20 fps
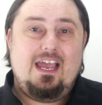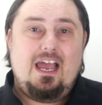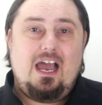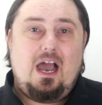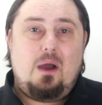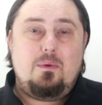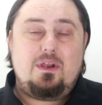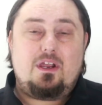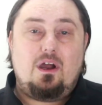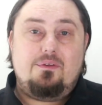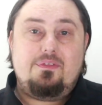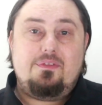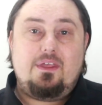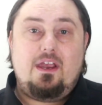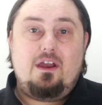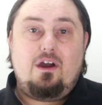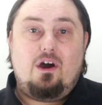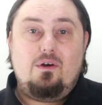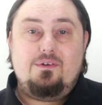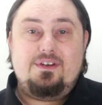and we got
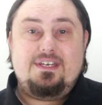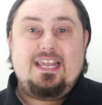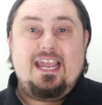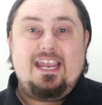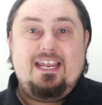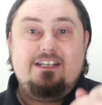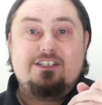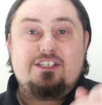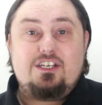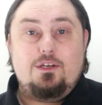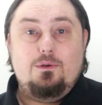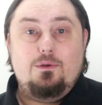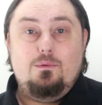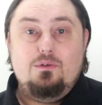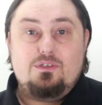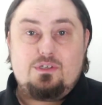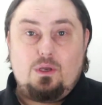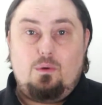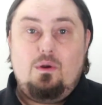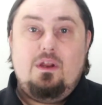there on day two.
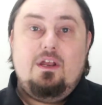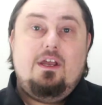So